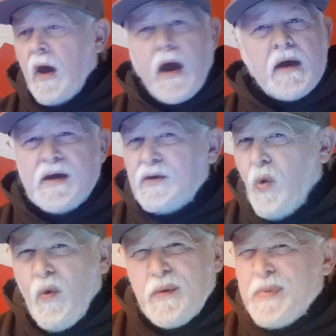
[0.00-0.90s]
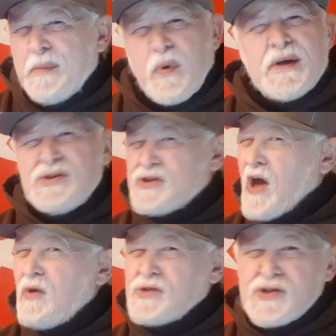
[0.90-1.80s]
And he told the people, it
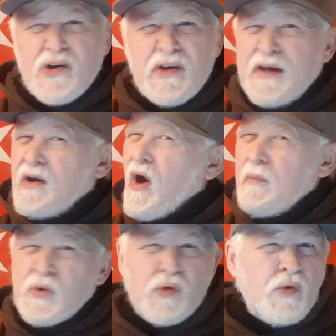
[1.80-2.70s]
shall surely come.